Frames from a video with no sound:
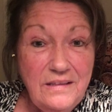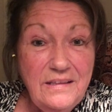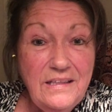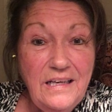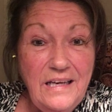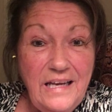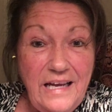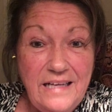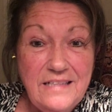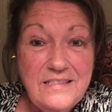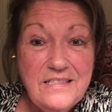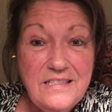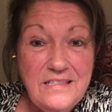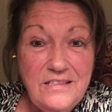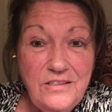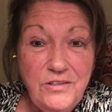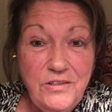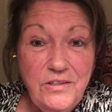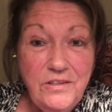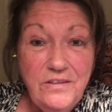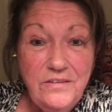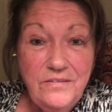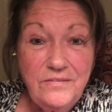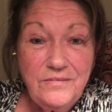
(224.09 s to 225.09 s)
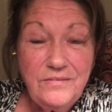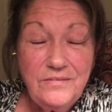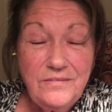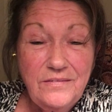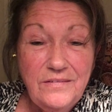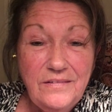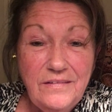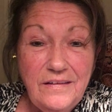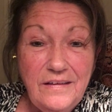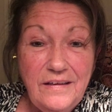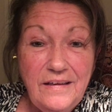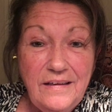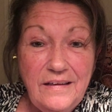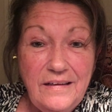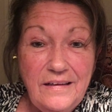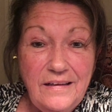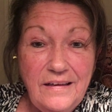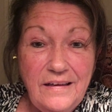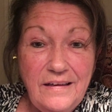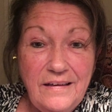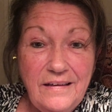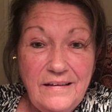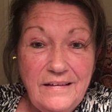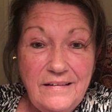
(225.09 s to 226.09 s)
the last year,
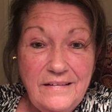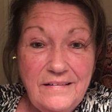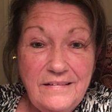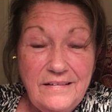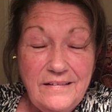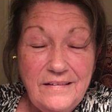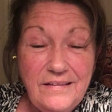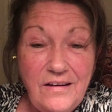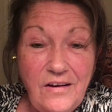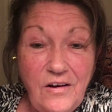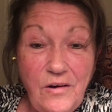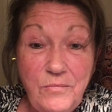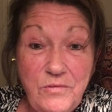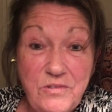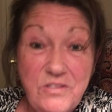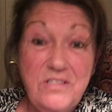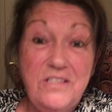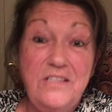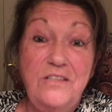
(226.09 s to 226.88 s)
almost